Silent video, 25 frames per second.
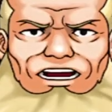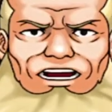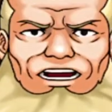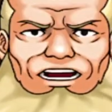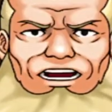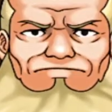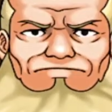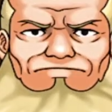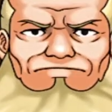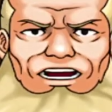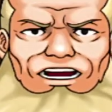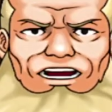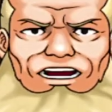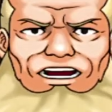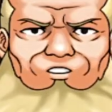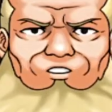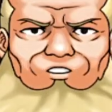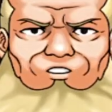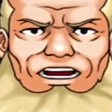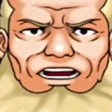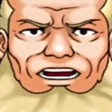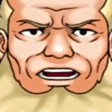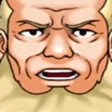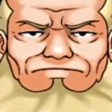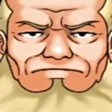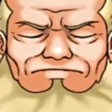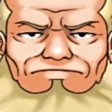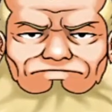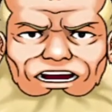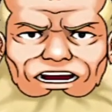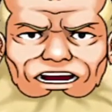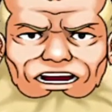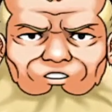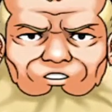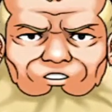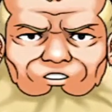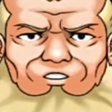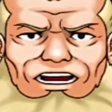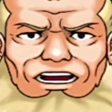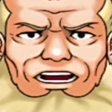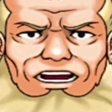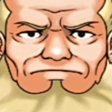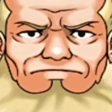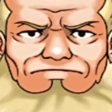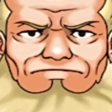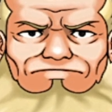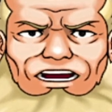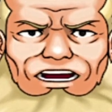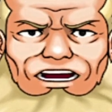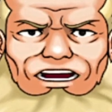So, it was a simple coincidence
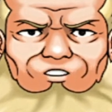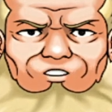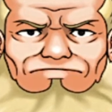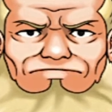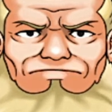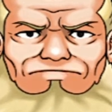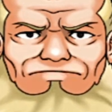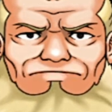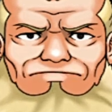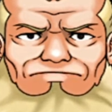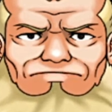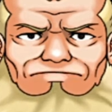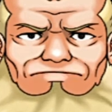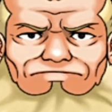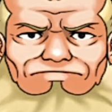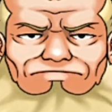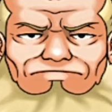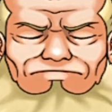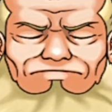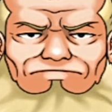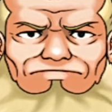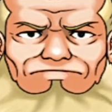that you found yourself